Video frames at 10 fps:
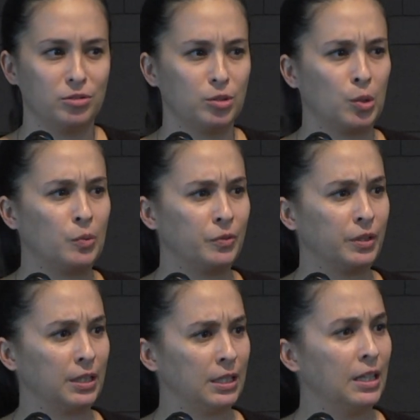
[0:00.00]
So
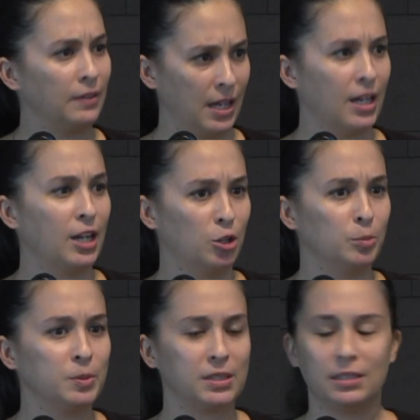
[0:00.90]
hopefully that
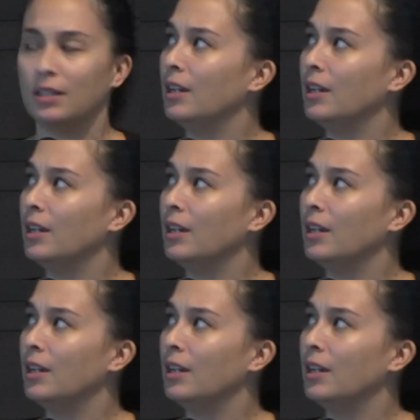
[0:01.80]
helps,